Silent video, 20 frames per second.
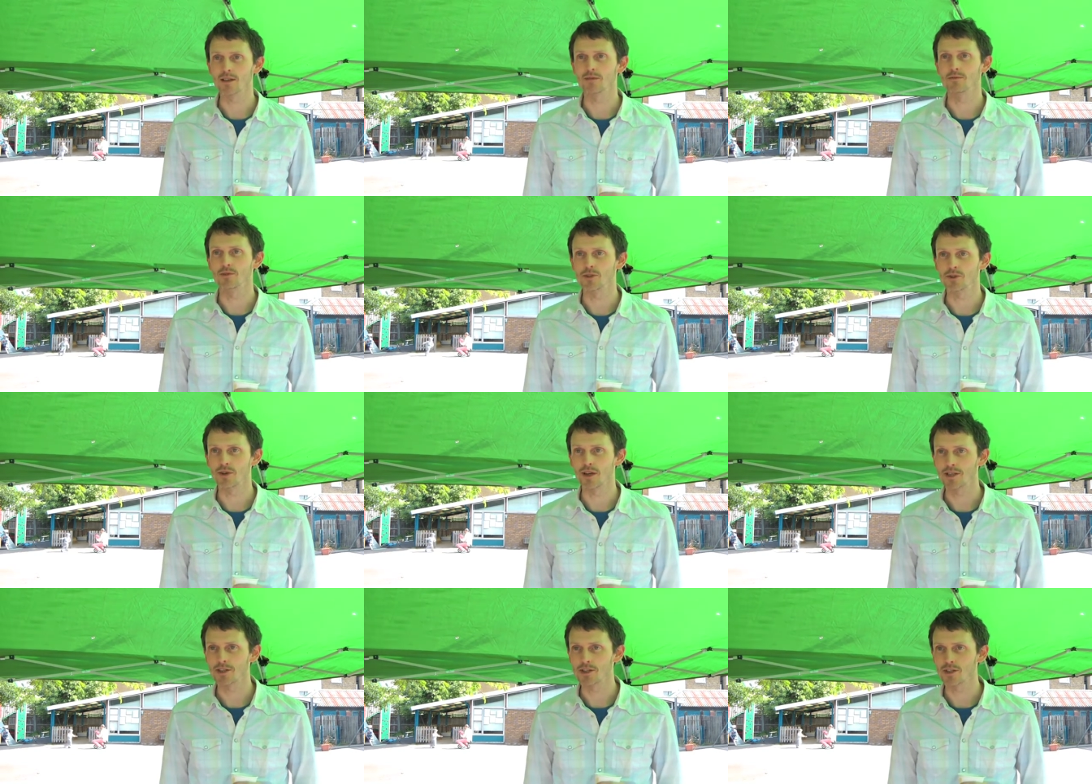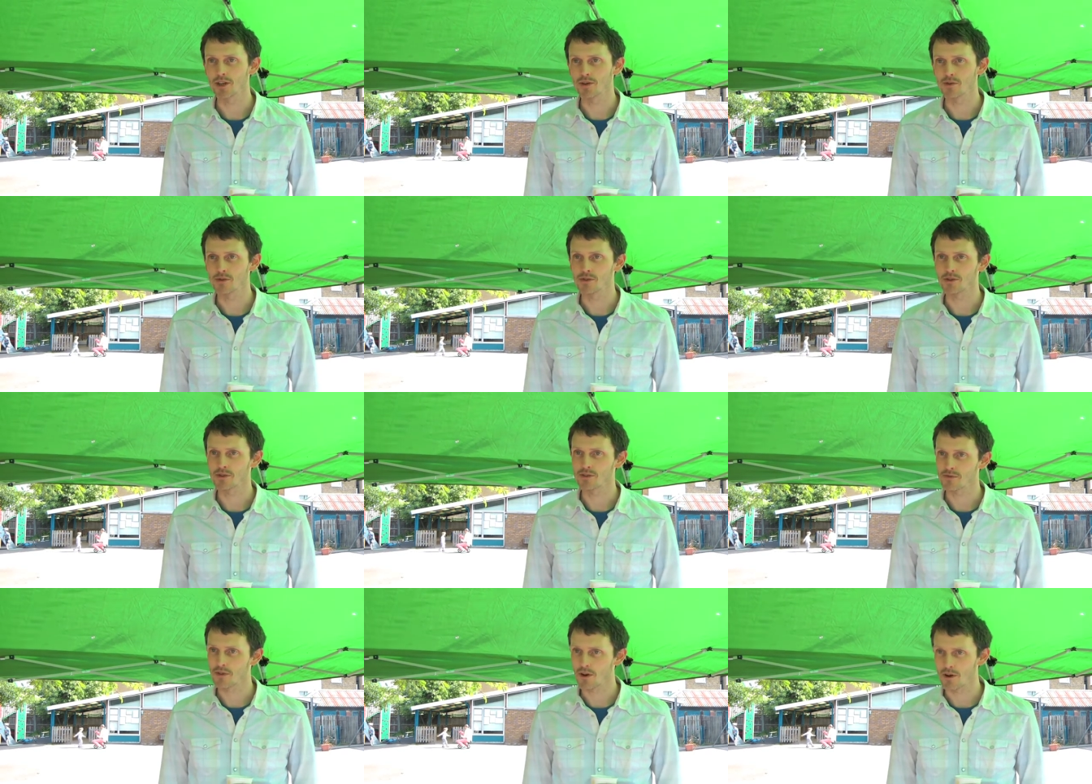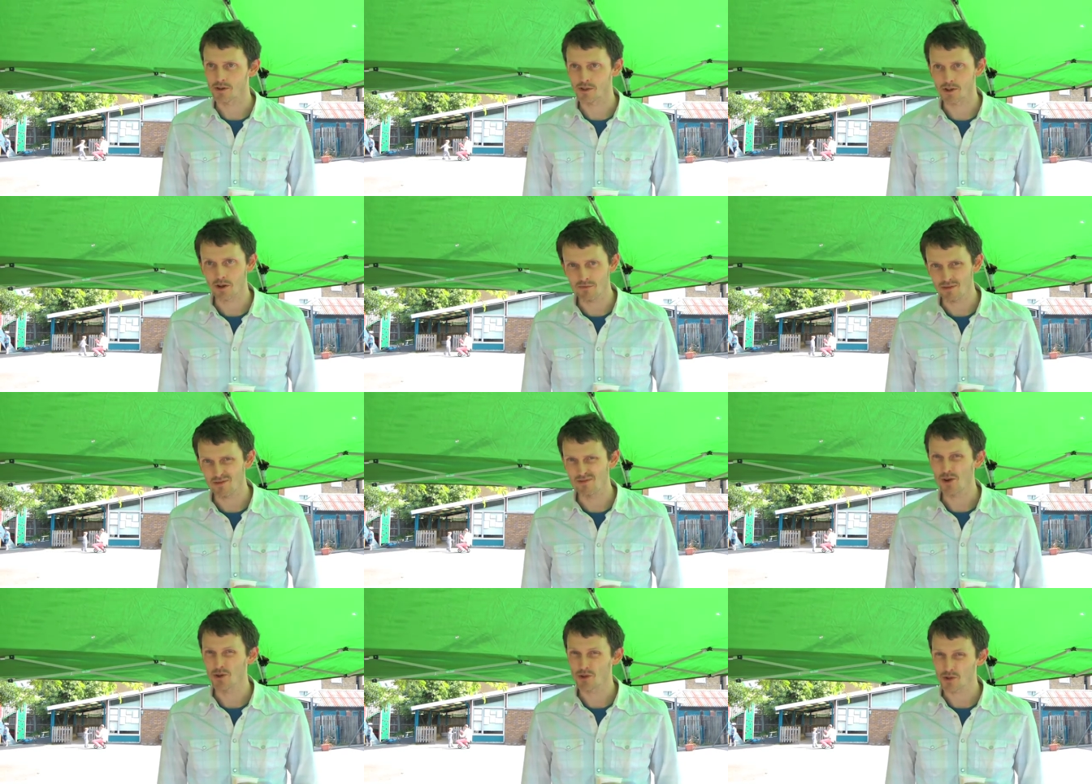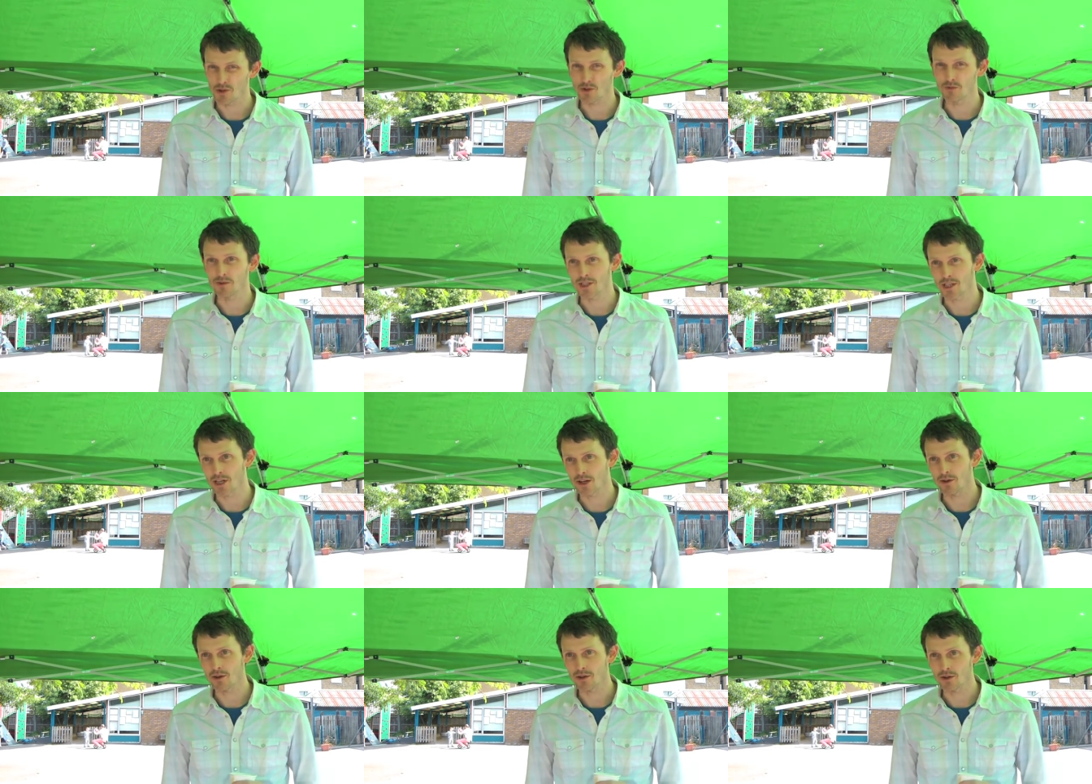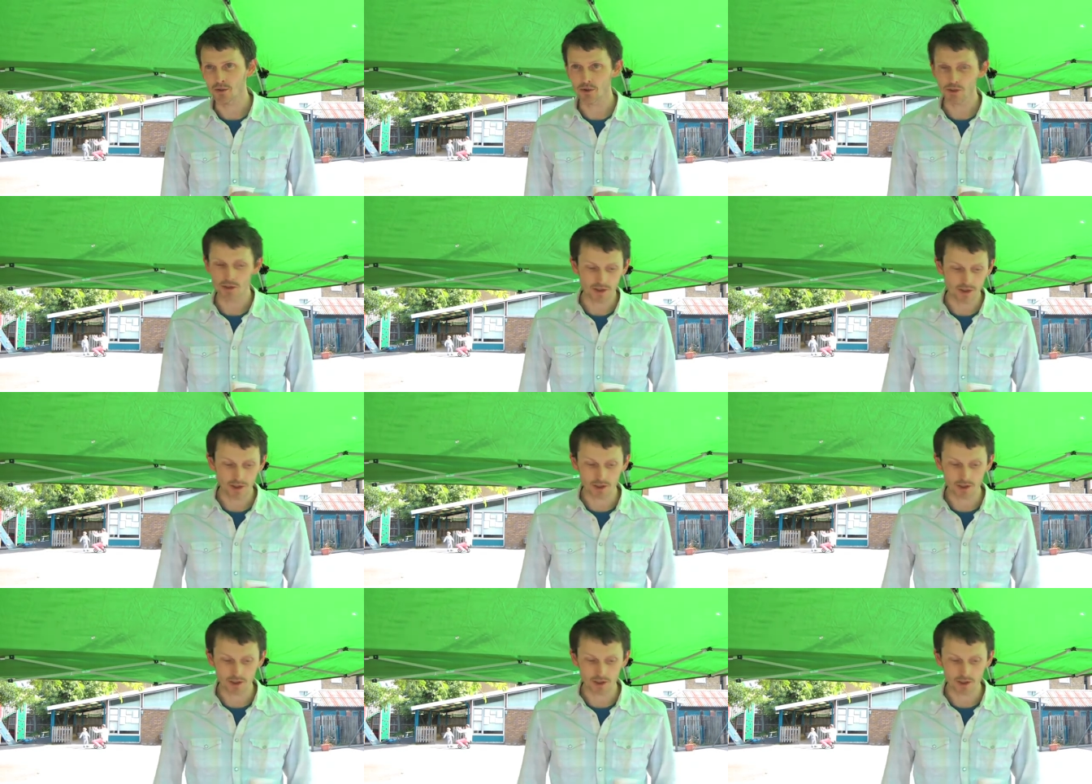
up the trade shows as far as our promotional materials and